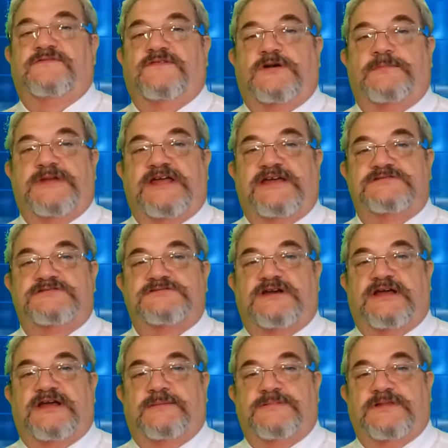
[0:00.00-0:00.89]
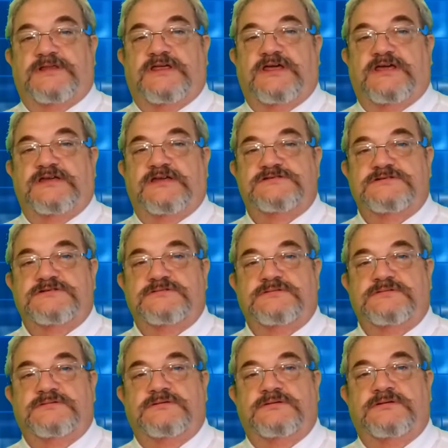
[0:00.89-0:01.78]
our master application,
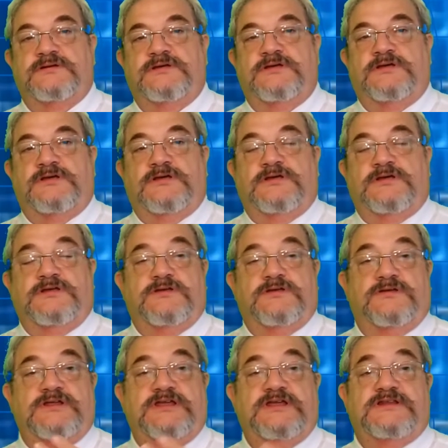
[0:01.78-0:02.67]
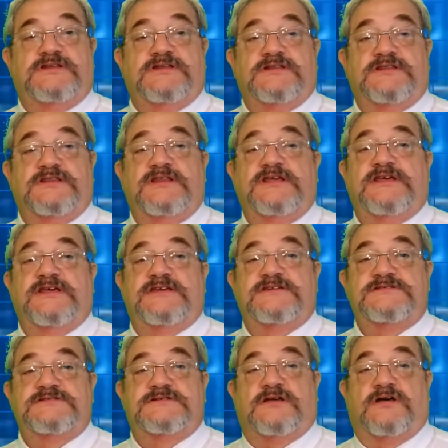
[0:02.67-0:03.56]
you need to
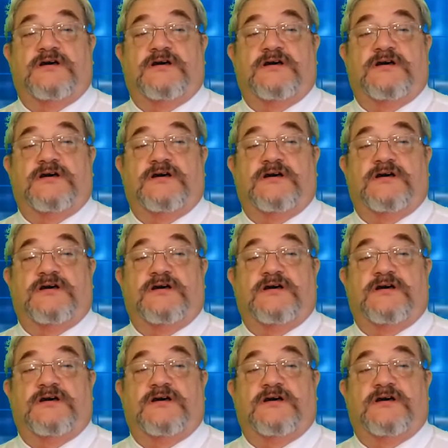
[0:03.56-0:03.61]
list